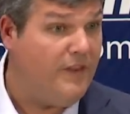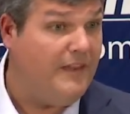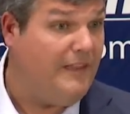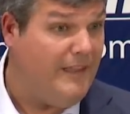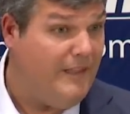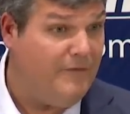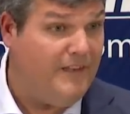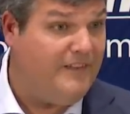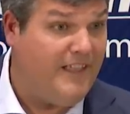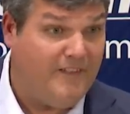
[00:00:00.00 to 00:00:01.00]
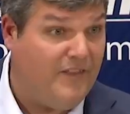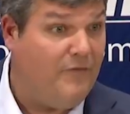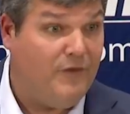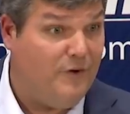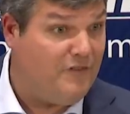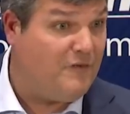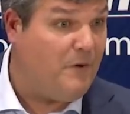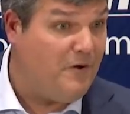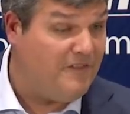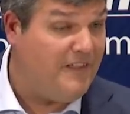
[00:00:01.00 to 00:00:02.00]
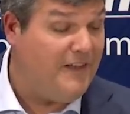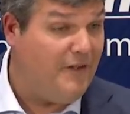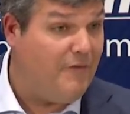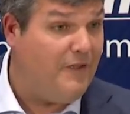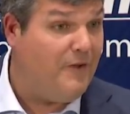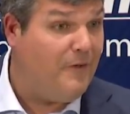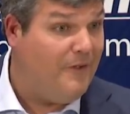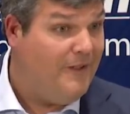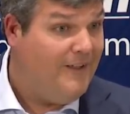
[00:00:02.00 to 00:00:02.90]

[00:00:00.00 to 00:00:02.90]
And then he leaves, and he's got 7 years' experience in the NFL